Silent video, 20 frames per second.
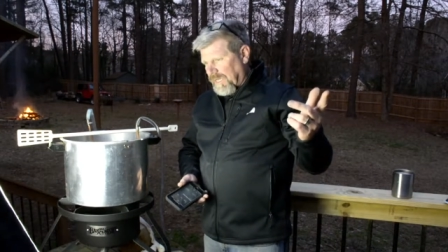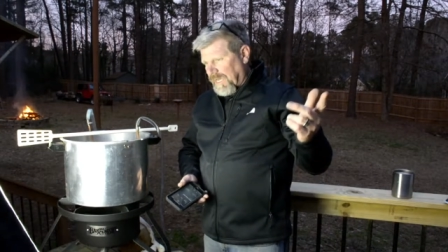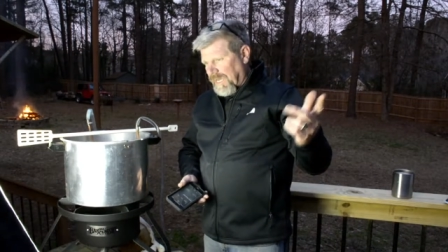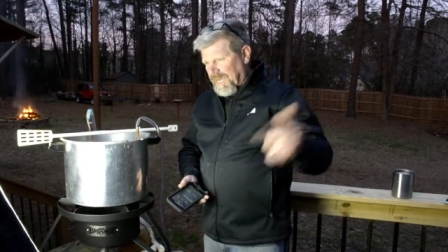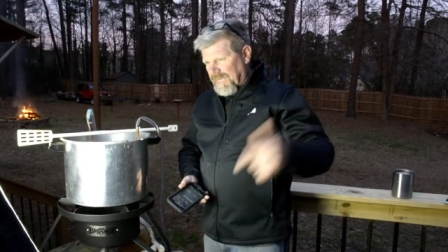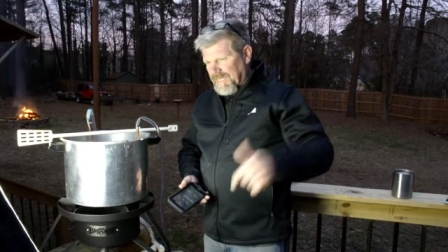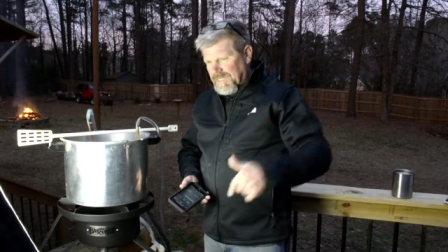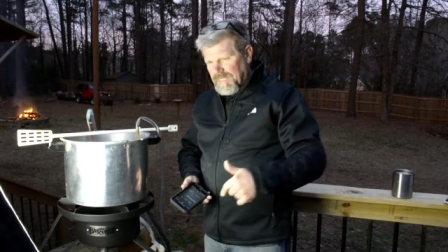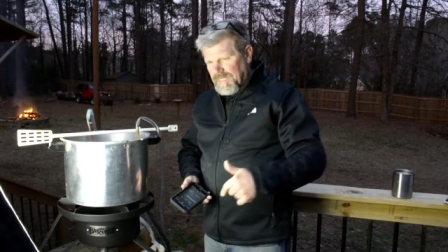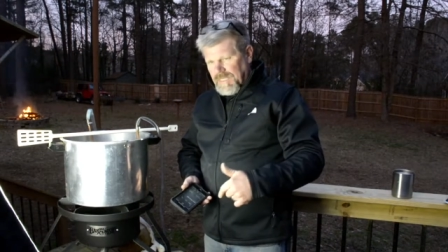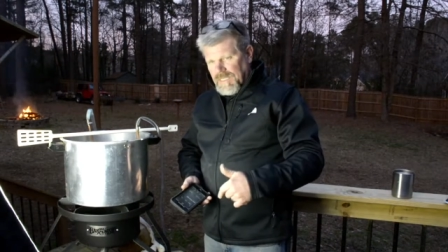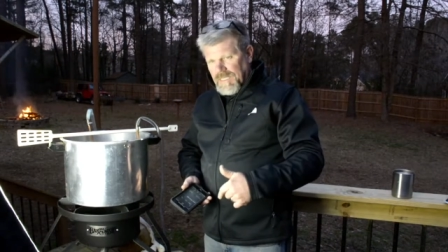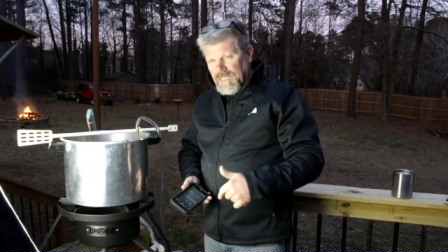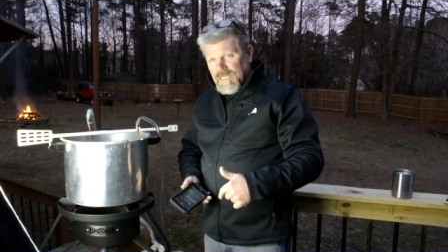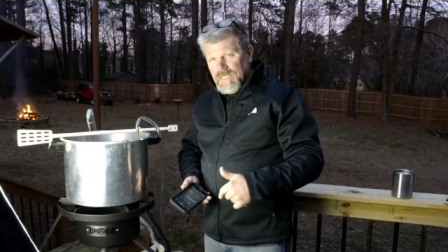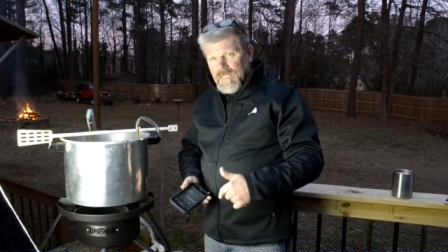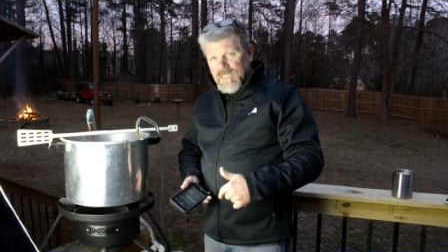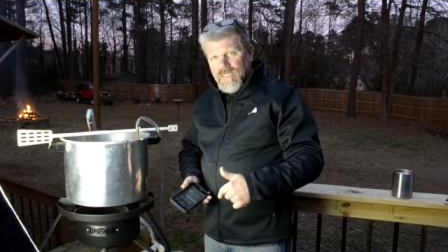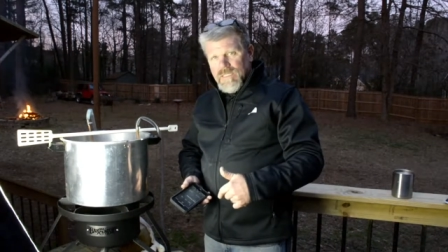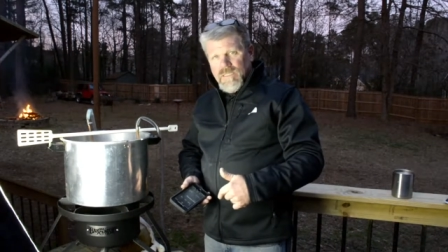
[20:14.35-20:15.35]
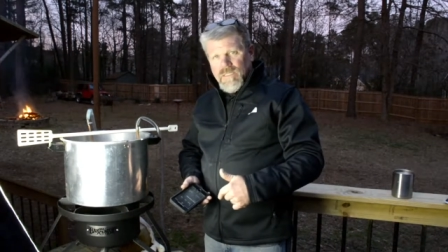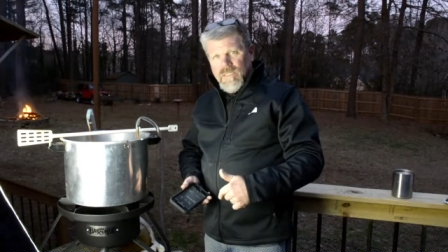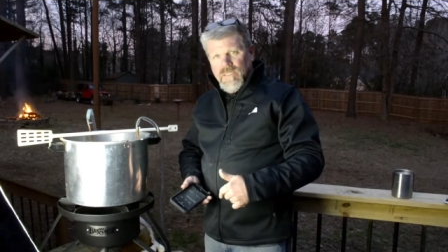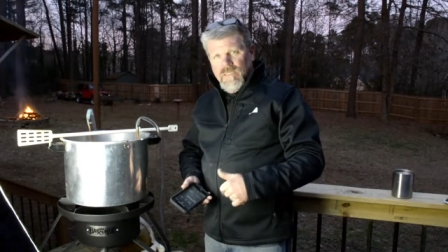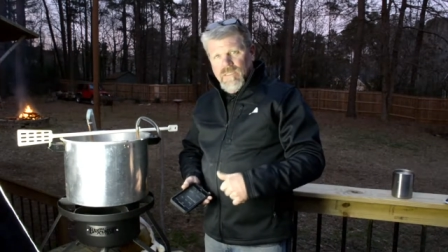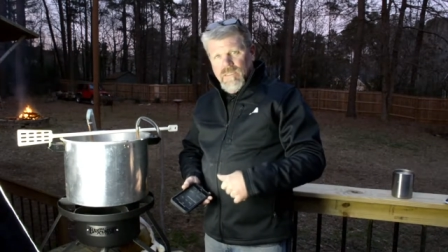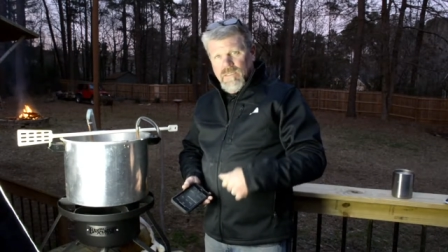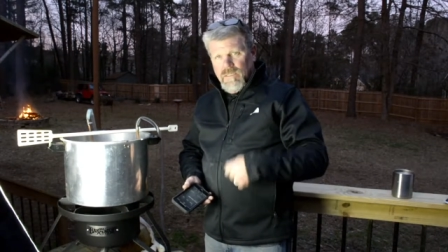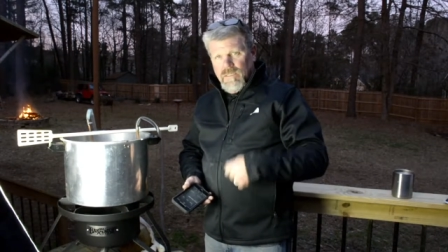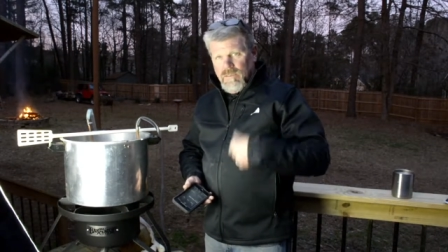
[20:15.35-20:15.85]
add the yeast,
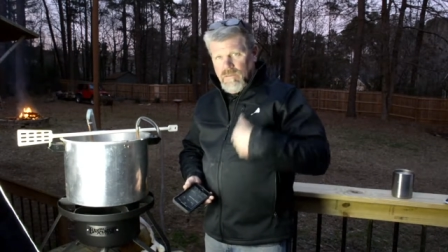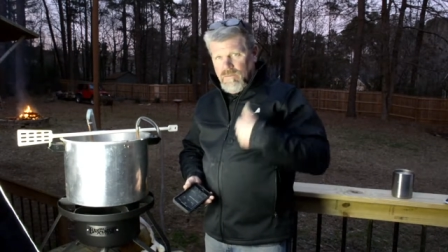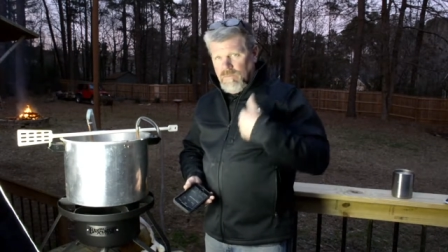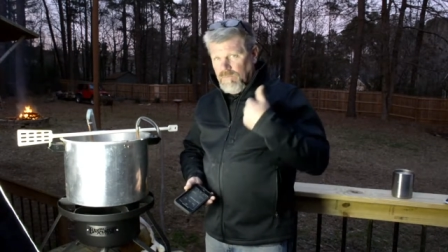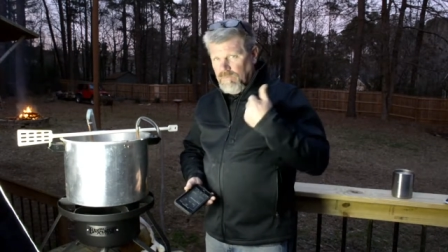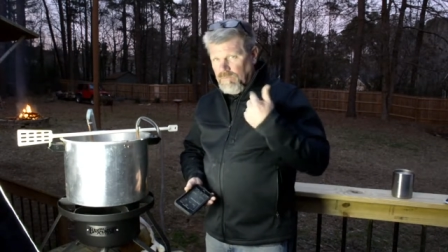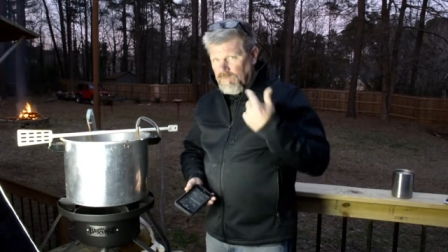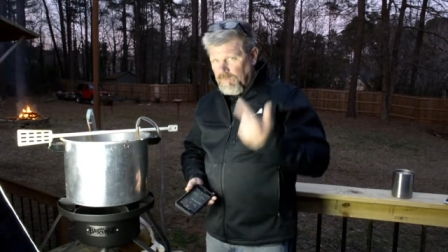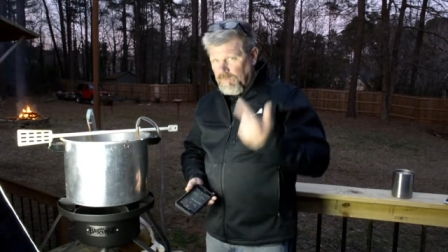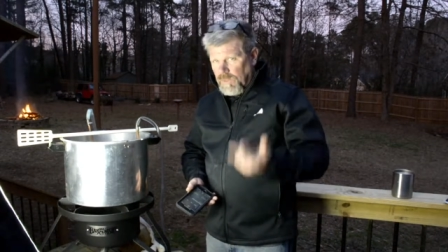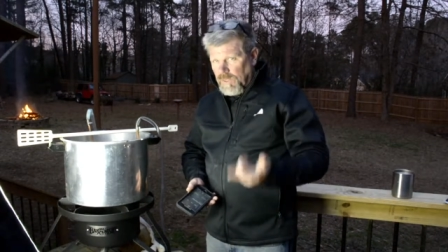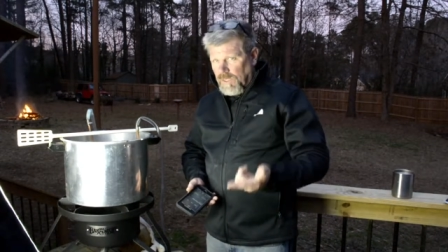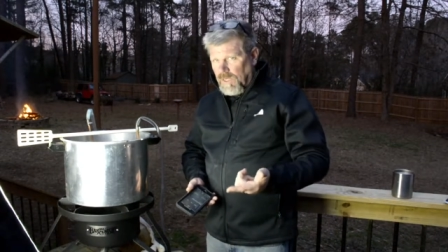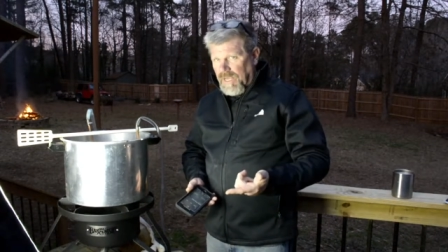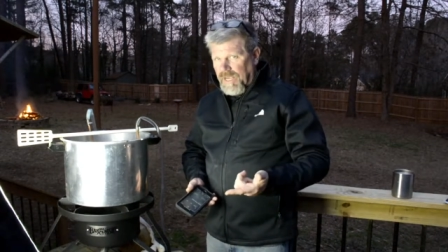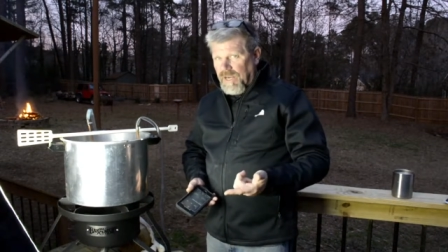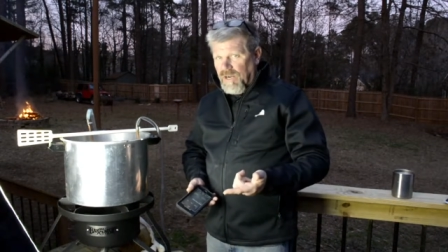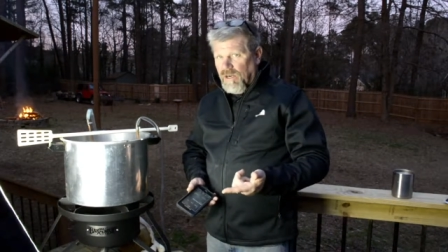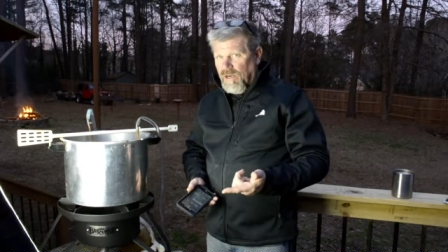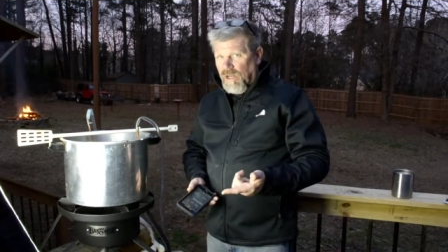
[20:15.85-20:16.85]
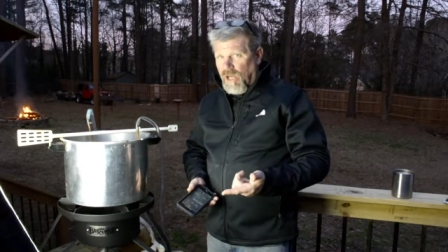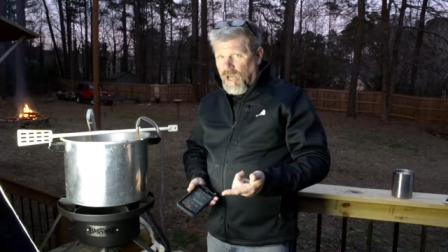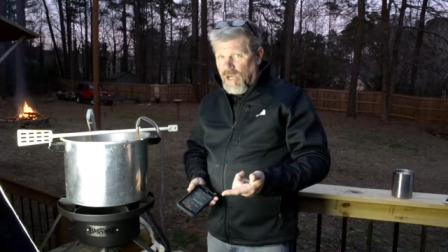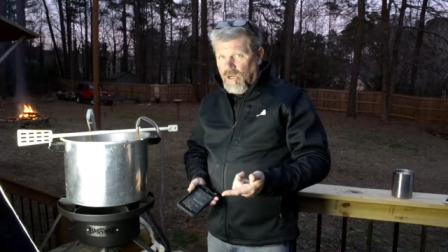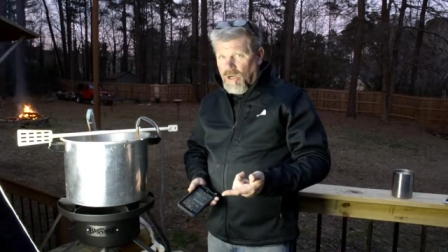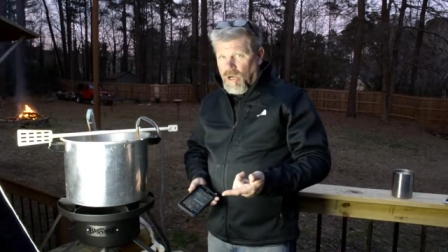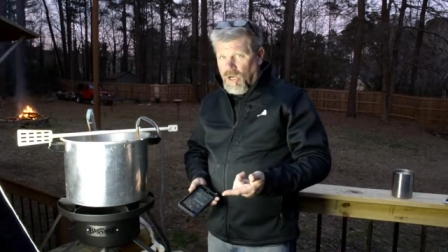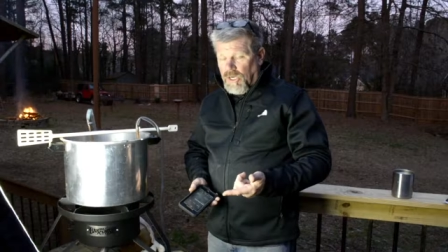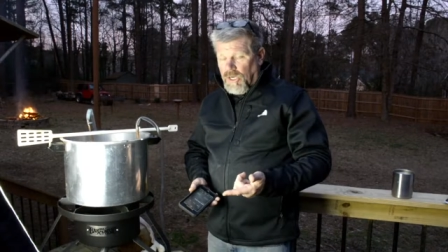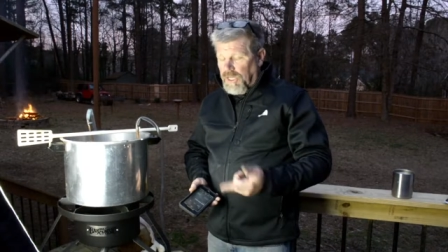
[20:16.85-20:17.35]
put an
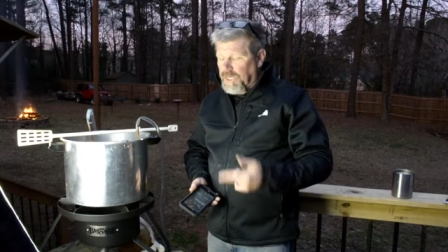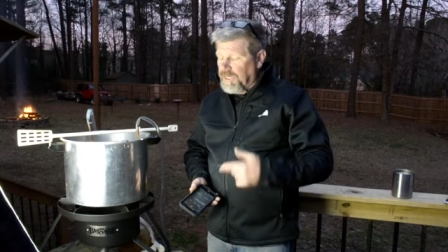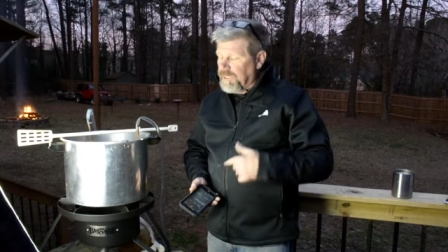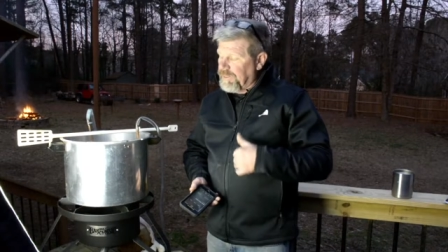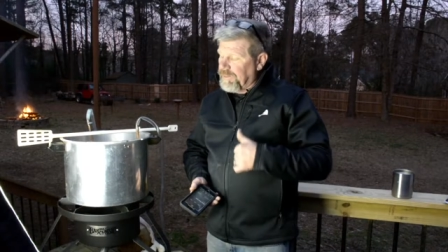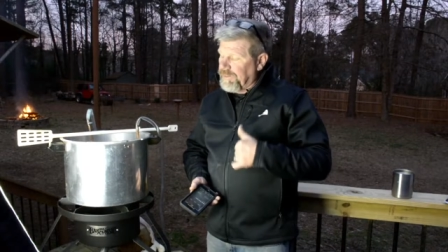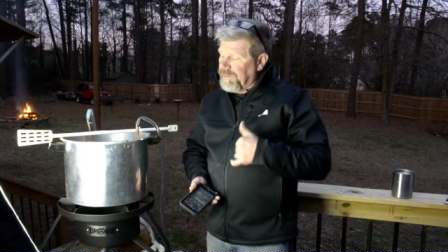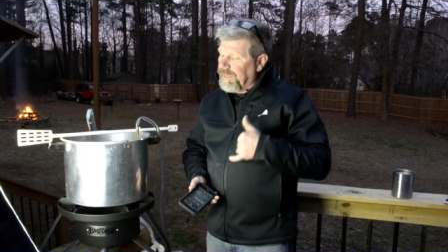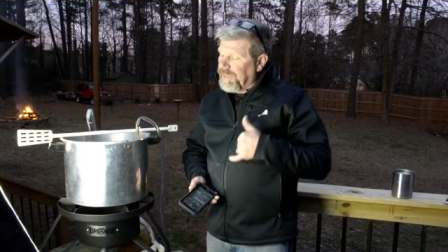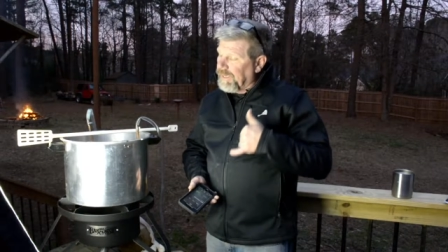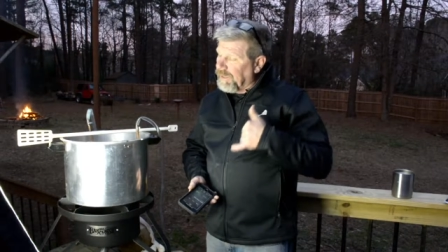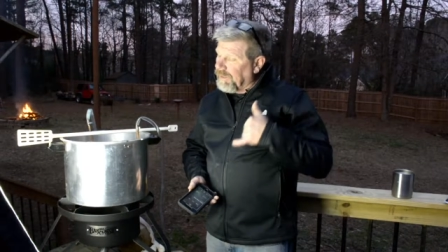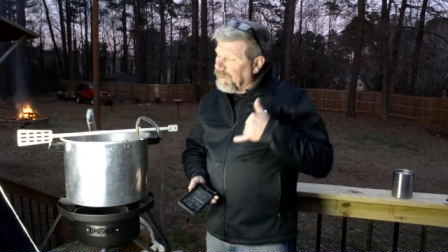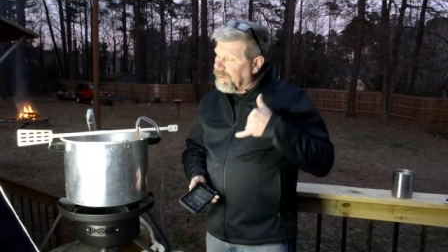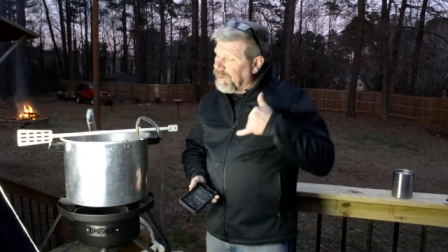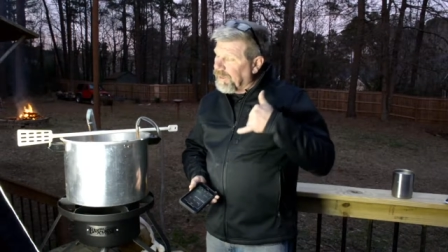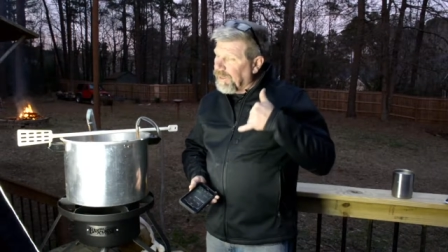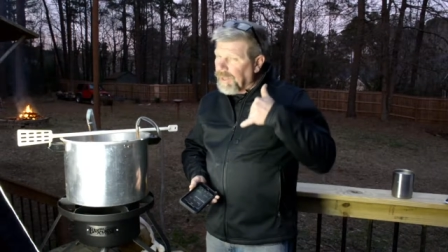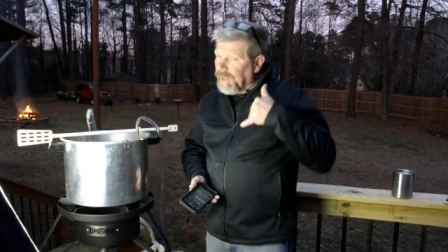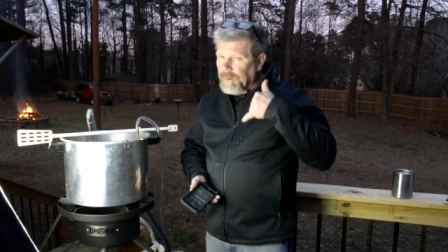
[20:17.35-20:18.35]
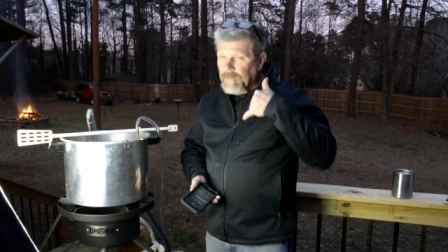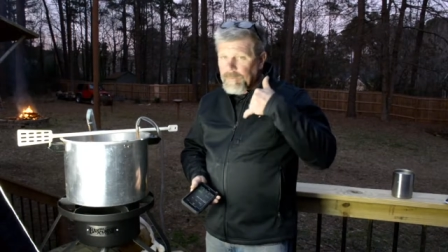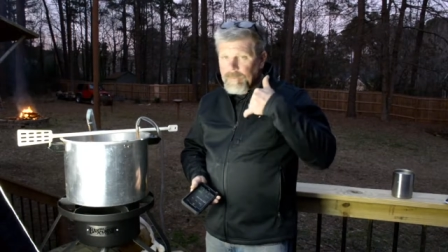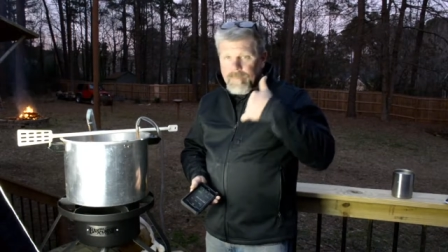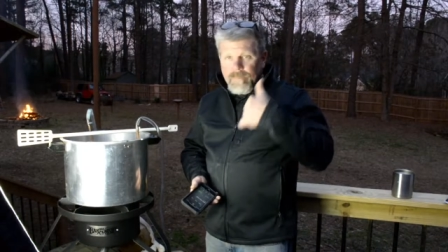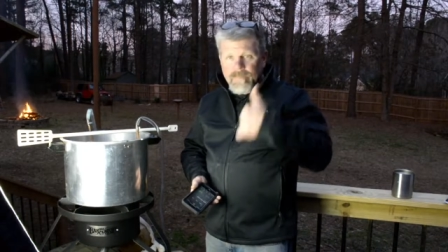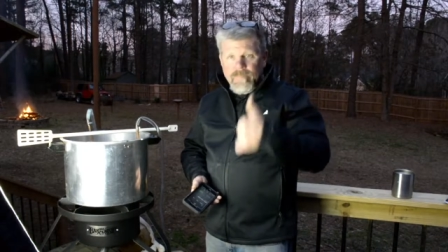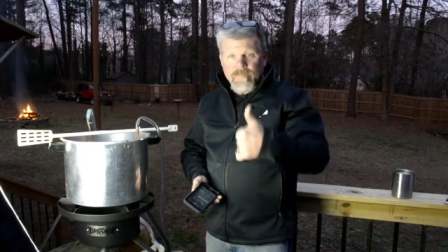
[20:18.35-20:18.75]
airlock on it, and